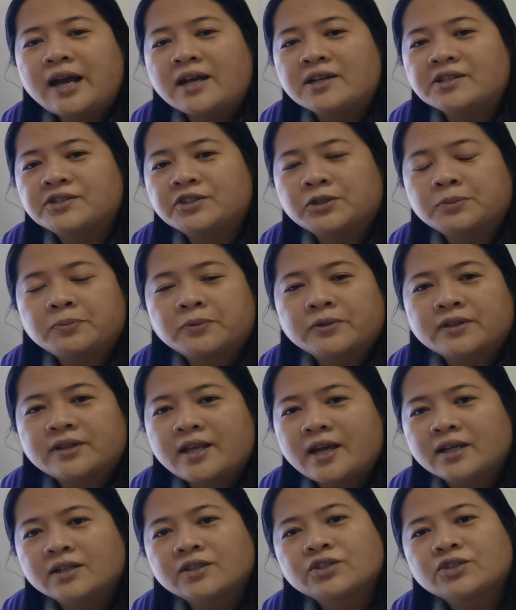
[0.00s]
as their
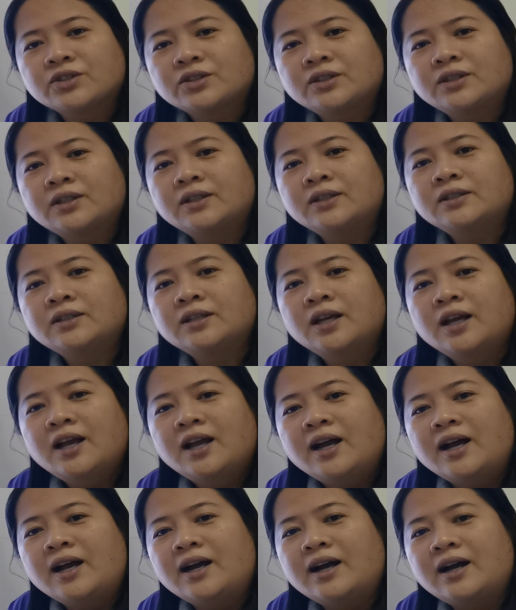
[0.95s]
protection,
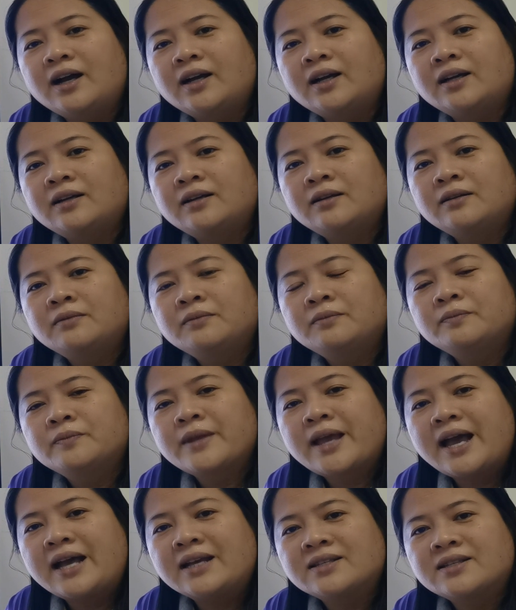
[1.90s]

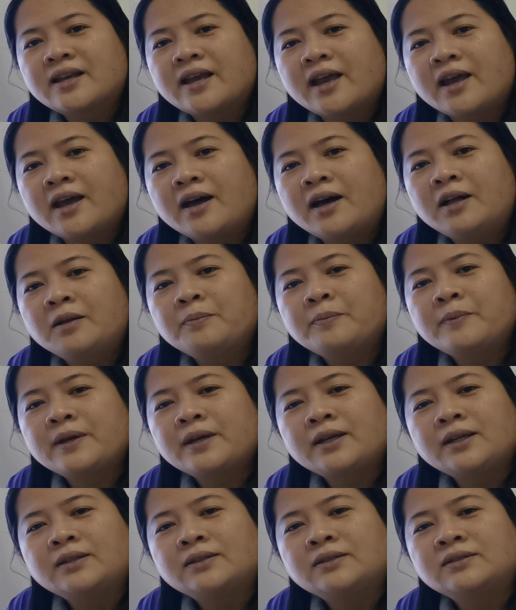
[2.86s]
as a help
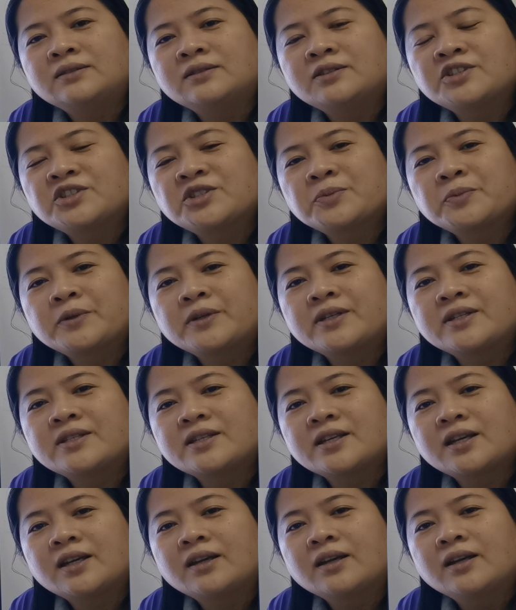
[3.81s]
in
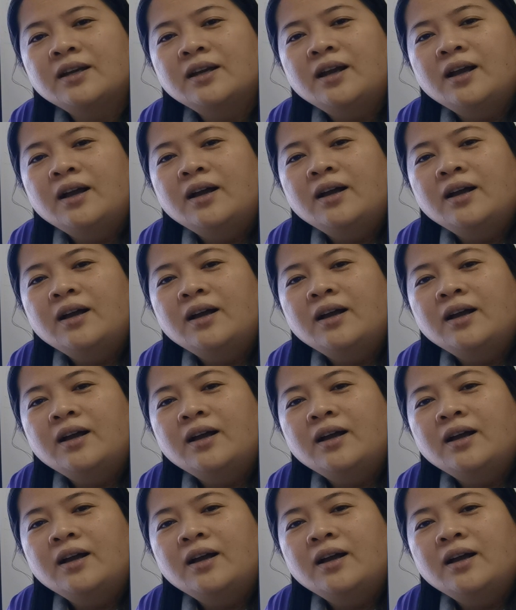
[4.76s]
dispersing